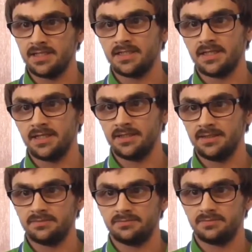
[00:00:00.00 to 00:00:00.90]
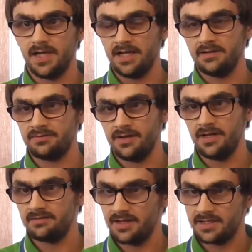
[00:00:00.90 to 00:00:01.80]
Intel
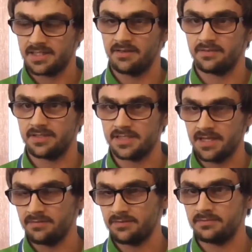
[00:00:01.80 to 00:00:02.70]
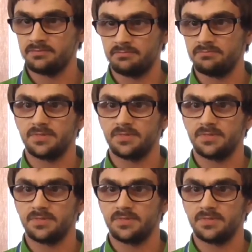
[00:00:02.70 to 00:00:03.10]
i5, i7,